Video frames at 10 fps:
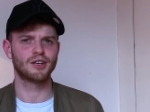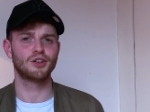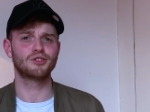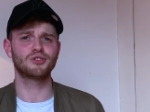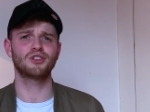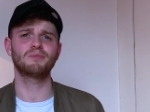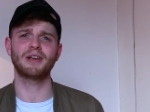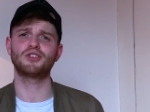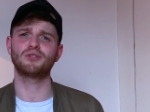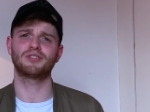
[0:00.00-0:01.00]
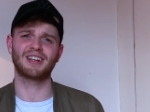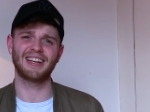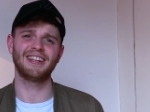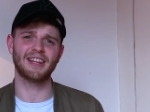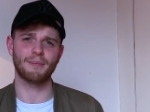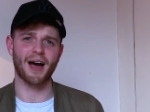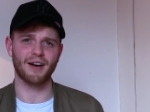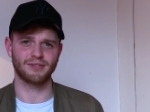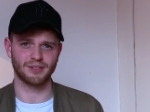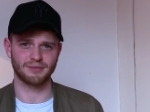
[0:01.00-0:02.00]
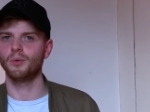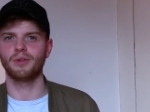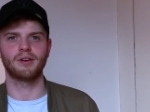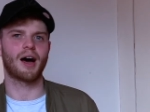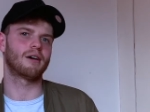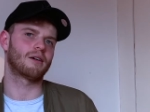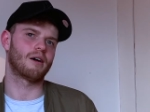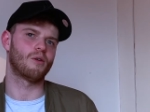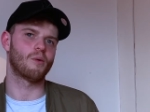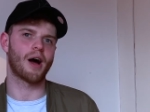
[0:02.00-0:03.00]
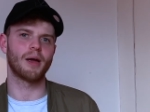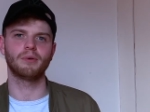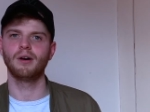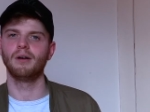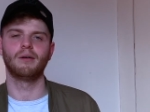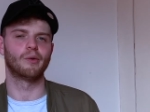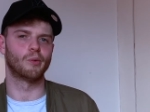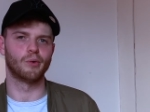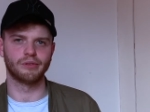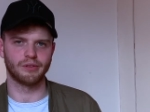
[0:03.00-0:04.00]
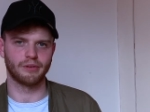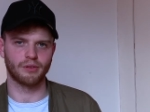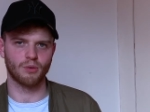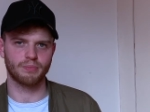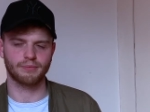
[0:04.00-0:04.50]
So just make sure to clean them after with an alcohol wipe or water and soap.